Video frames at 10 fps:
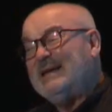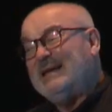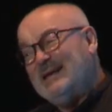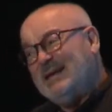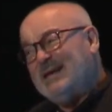
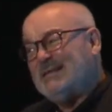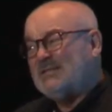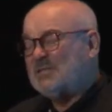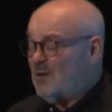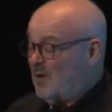
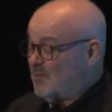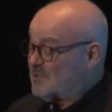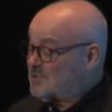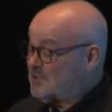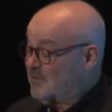Indians saw the
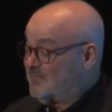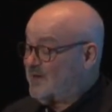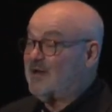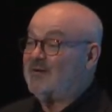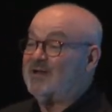
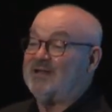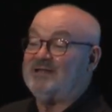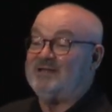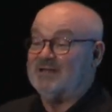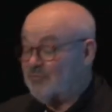surveyor in a
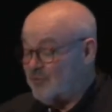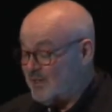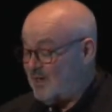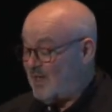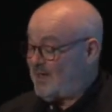
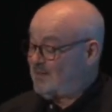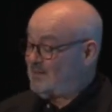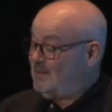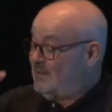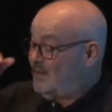different light.
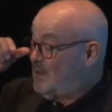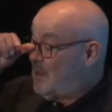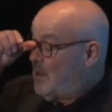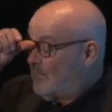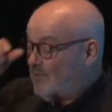
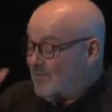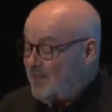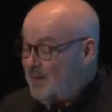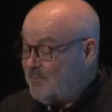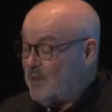For
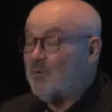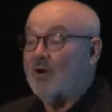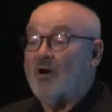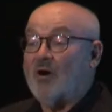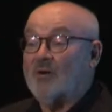them, there were
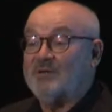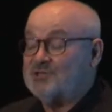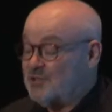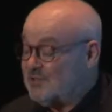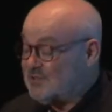
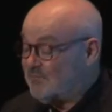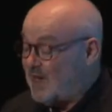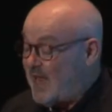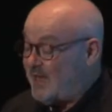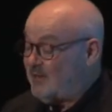harbingers of
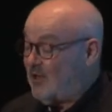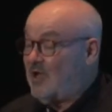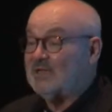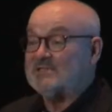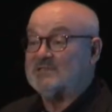land
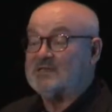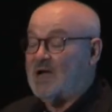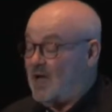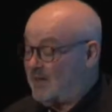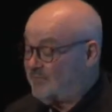loss and
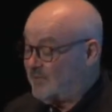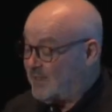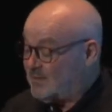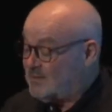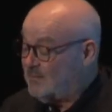
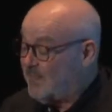conflict.